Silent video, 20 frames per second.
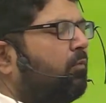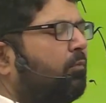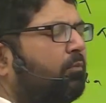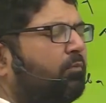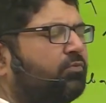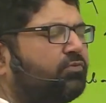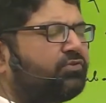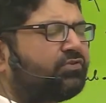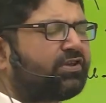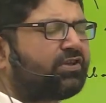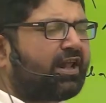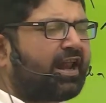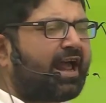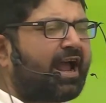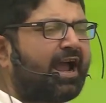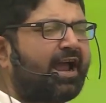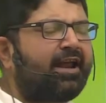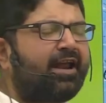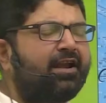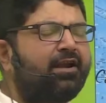
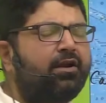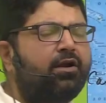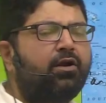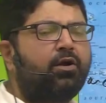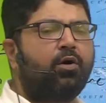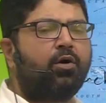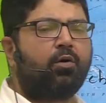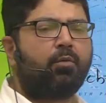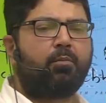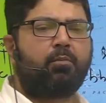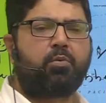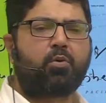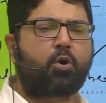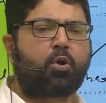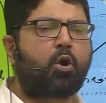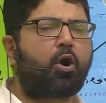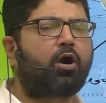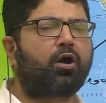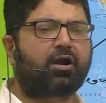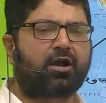saline, broad,
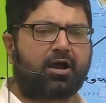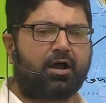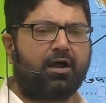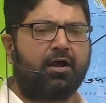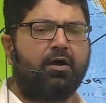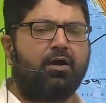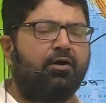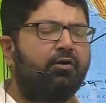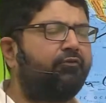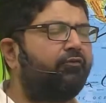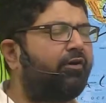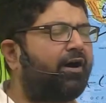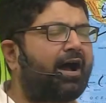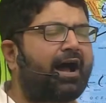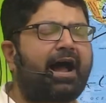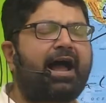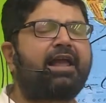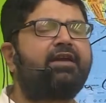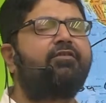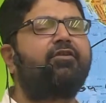high
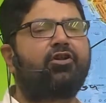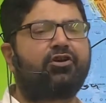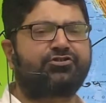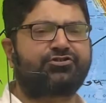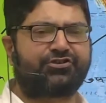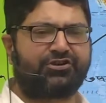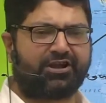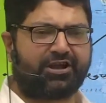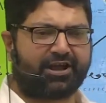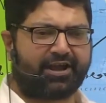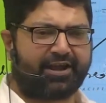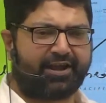velocity current.